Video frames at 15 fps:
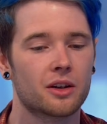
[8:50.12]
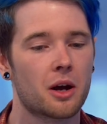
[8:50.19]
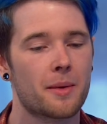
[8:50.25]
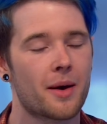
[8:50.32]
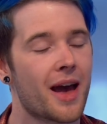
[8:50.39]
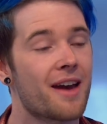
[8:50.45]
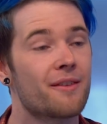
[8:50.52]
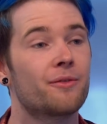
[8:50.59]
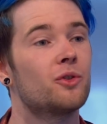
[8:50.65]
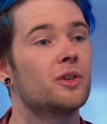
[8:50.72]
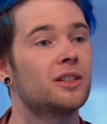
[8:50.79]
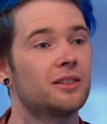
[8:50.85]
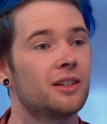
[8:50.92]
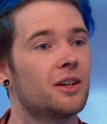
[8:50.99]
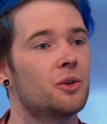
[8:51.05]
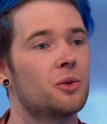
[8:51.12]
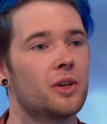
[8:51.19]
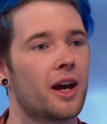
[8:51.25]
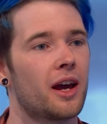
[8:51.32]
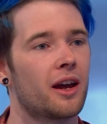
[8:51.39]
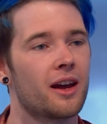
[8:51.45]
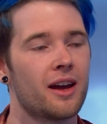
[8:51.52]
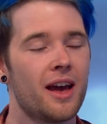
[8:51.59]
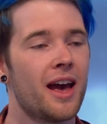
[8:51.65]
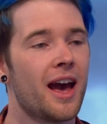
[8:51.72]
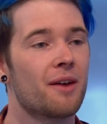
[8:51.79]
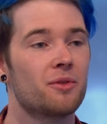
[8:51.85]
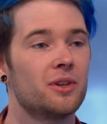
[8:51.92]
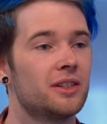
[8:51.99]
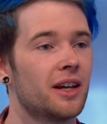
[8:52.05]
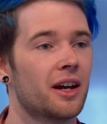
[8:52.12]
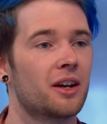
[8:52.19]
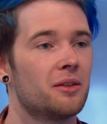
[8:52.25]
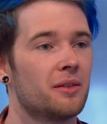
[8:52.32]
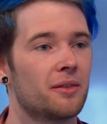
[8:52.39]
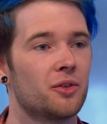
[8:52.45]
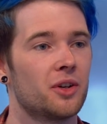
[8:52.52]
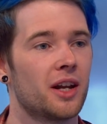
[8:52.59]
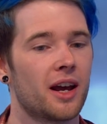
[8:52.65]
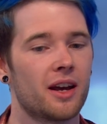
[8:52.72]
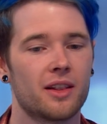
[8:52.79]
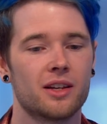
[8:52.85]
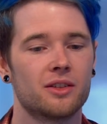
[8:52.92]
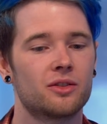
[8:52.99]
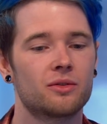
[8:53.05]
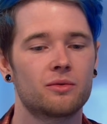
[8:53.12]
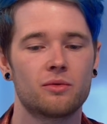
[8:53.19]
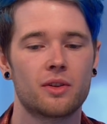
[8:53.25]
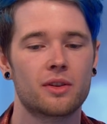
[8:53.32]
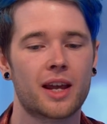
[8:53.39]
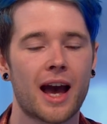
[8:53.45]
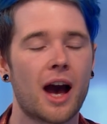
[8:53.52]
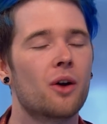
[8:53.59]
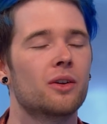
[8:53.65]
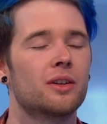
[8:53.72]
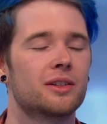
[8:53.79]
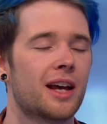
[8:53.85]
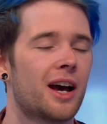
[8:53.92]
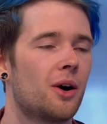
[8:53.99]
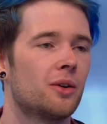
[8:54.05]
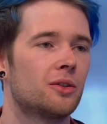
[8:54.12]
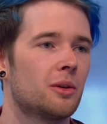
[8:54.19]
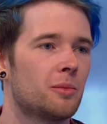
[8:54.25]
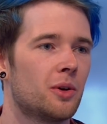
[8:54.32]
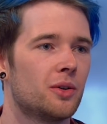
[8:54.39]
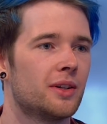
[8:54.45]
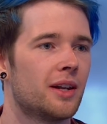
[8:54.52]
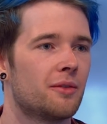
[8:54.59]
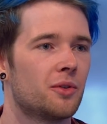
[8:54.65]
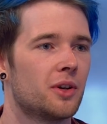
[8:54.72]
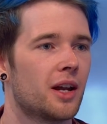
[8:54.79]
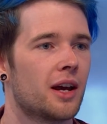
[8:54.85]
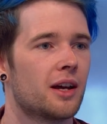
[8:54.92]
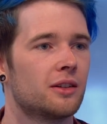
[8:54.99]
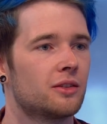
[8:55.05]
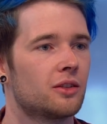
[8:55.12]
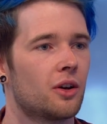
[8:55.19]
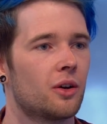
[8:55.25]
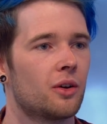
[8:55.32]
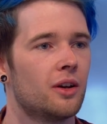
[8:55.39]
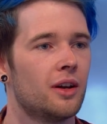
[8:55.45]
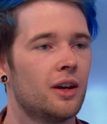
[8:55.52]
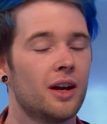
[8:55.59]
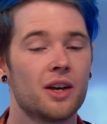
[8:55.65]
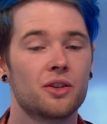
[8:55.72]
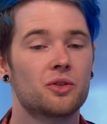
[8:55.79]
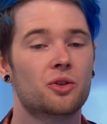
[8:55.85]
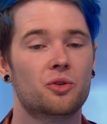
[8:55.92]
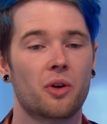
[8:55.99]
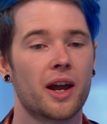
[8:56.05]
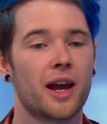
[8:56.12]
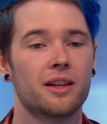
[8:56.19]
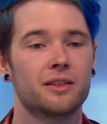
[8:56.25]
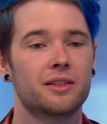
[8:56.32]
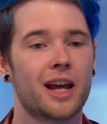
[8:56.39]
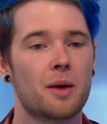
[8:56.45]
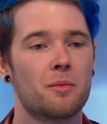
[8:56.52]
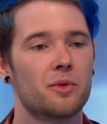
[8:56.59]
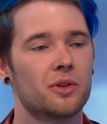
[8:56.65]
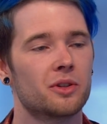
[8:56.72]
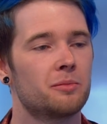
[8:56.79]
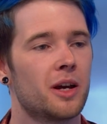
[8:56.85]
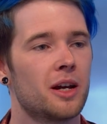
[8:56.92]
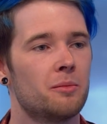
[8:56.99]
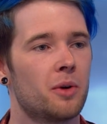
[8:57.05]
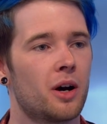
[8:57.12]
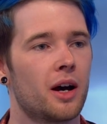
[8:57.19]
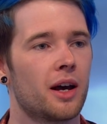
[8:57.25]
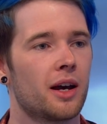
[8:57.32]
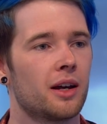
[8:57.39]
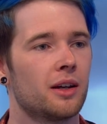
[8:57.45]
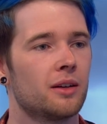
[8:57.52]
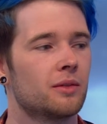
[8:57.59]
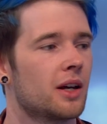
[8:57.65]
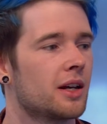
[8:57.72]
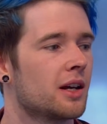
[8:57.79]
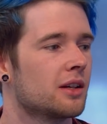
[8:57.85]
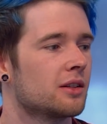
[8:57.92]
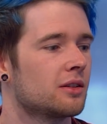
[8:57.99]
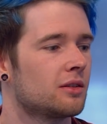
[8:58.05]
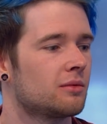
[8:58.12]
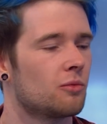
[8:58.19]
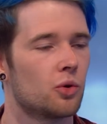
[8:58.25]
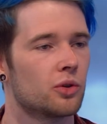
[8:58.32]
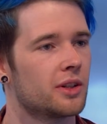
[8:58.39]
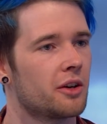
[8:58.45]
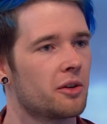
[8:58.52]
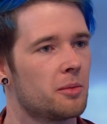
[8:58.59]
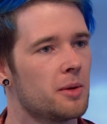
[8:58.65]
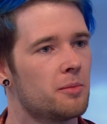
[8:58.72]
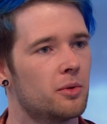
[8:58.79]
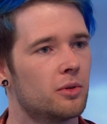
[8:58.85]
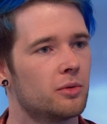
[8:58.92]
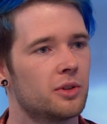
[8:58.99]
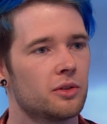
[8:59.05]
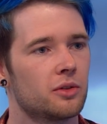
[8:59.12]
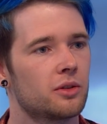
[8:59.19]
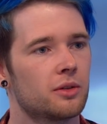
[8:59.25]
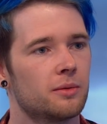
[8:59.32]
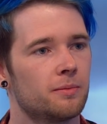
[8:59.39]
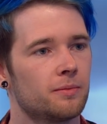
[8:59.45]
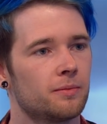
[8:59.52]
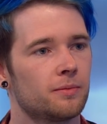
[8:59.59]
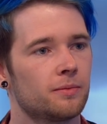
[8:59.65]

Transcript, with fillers: that come out every single day, every second of every day. There's countless hours uploaded every day. So it's just great entertainment that's made by, I guess, ordinary people, which is awesome.